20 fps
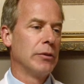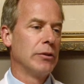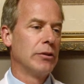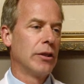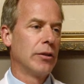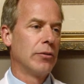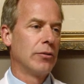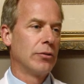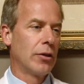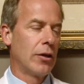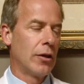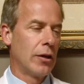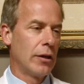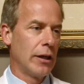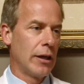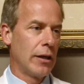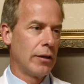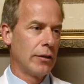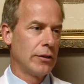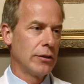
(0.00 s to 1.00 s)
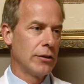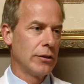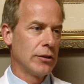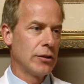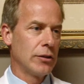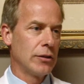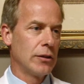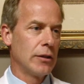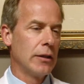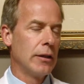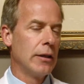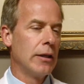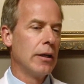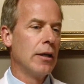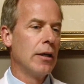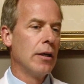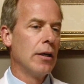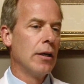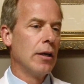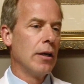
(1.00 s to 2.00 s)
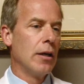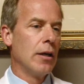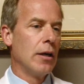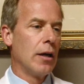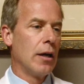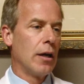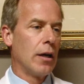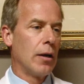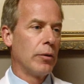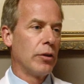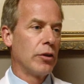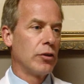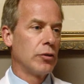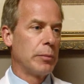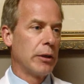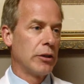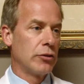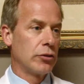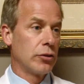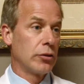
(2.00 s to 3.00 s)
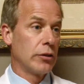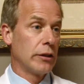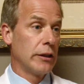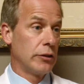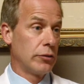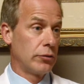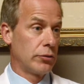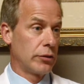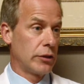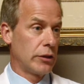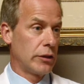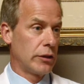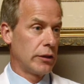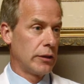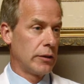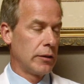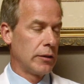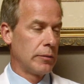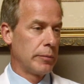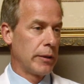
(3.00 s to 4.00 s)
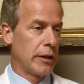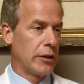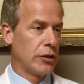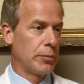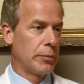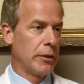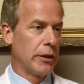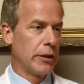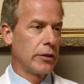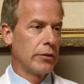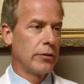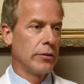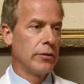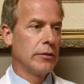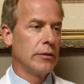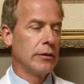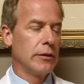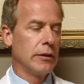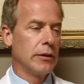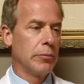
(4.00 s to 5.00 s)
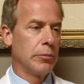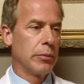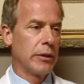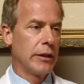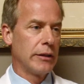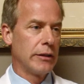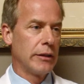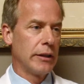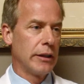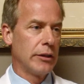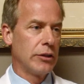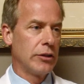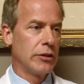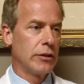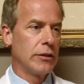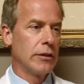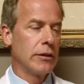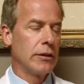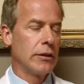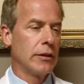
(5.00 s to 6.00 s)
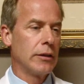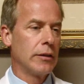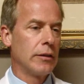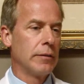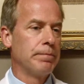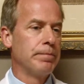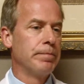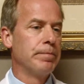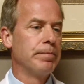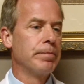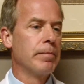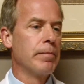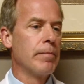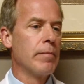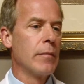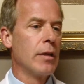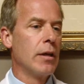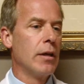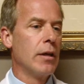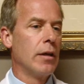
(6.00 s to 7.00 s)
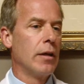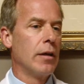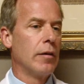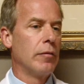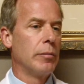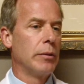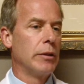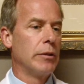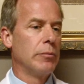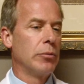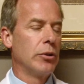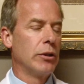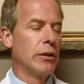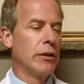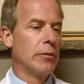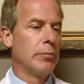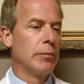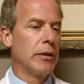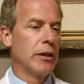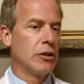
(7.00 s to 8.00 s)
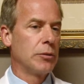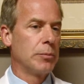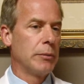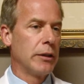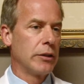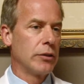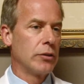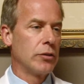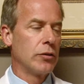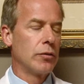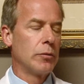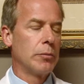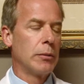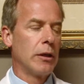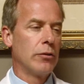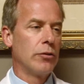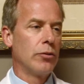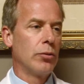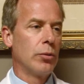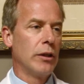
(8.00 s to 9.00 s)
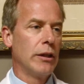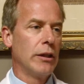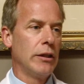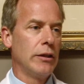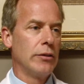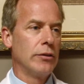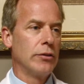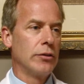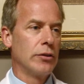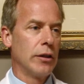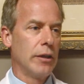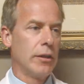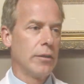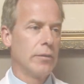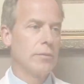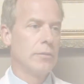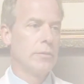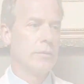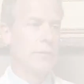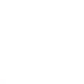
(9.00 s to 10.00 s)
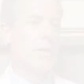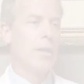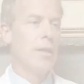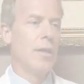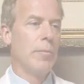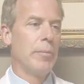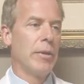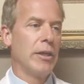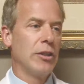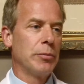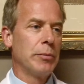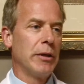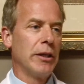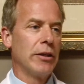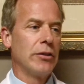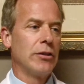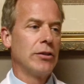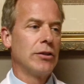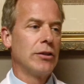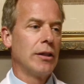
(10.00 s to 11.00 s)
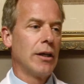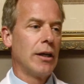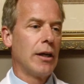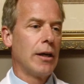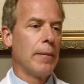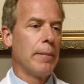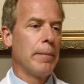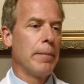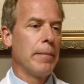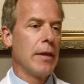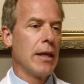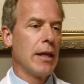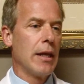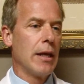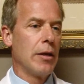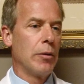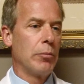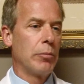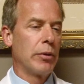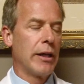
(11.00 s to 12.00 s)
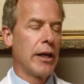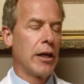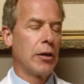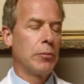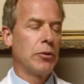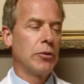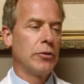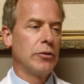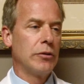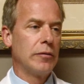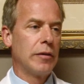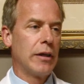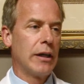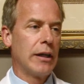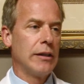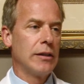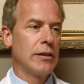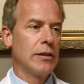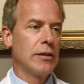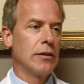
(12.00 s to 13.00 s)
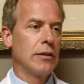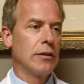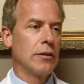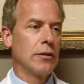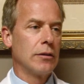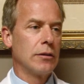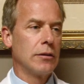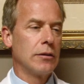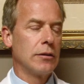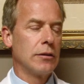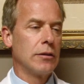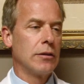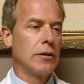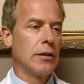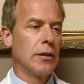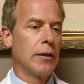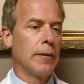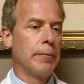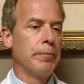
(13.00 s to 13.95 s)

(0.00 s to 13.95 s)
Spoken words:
a general cardiologist with special interest in pacemaker implantation. I've been putting in pacemakers for about 20 years now. Pacemaker's an implantable device. It's